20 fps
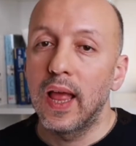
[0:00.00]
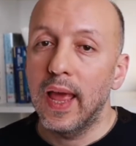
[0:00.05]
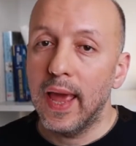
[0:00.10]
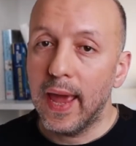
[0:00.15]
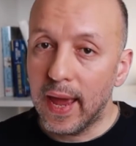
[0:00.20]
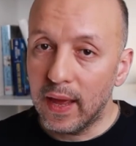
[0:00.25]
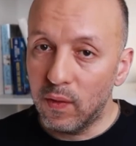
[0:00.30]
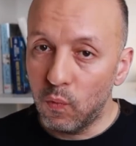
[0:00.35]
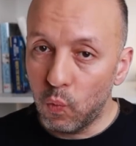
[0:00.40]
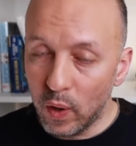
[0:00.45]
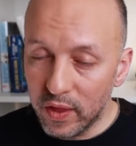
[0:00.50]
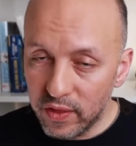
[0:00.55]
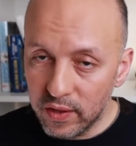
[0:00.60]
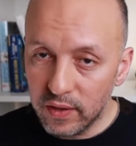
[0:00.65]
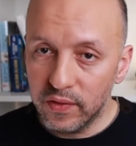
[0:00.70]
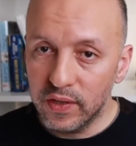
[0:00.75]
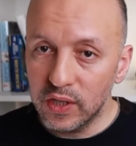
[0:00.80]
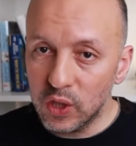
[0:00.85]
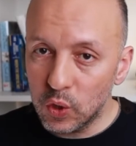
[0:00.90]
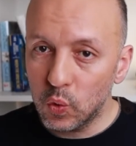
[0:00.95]
and whether
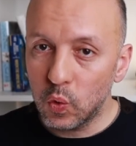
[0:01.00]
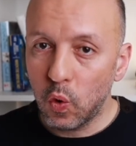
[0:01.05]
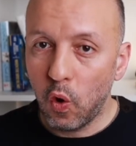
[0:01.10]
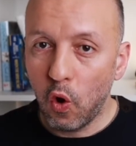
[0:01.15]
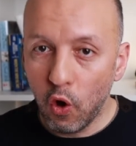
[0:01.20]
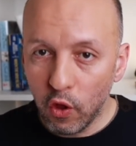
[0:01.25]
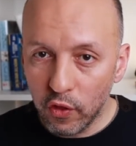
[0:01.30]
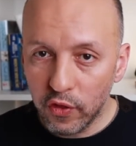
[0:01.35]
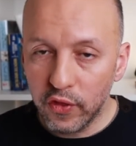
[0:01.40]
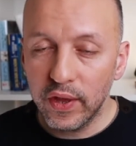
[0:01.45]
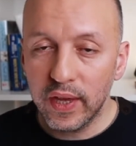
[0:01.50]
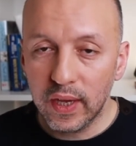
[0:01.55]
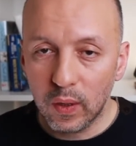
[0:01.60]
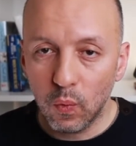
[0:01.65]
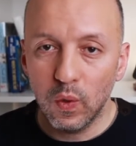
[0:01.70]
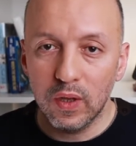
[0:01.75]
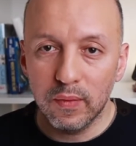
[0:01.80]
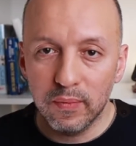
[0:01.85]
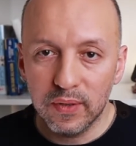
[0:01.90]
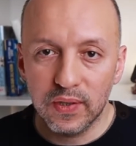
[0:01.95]
this whole thing
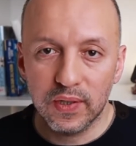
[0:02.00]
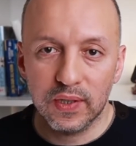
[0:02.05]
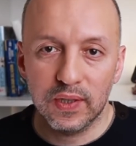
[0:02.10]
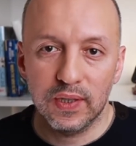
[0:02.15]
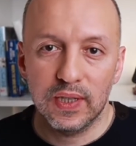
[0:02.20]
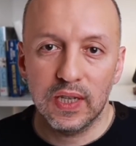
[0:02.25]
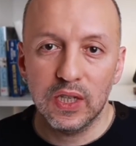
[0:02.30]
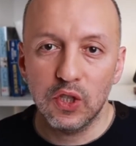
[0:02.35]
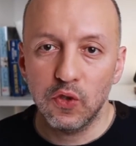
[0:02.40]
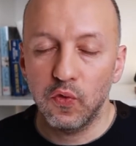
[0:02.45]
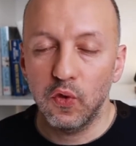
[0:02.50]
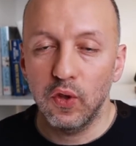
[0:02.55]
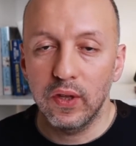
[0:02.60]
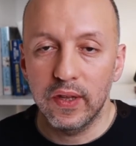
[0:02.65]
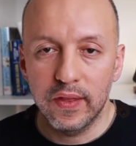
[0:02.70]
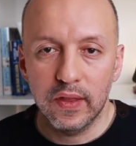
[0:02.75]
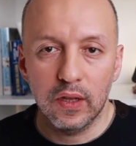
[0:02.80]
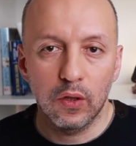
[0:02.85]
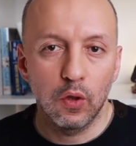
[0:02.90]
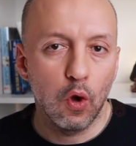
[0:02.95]
will be successful
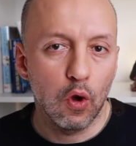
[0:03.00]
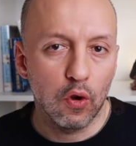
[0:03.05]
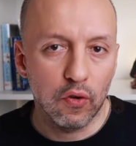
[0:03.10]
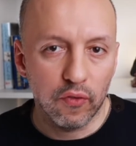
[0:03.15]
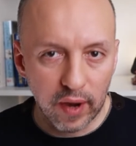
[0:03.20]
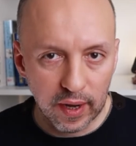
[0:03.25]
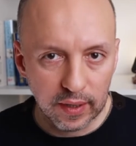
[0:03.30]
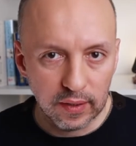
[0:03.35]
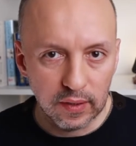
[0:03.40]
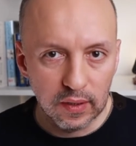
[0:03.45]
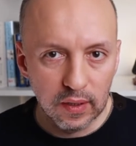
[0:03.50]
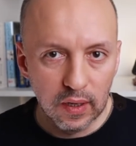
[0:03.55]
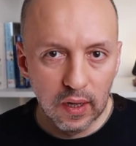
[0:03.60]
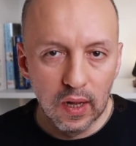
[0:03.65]
in the long run.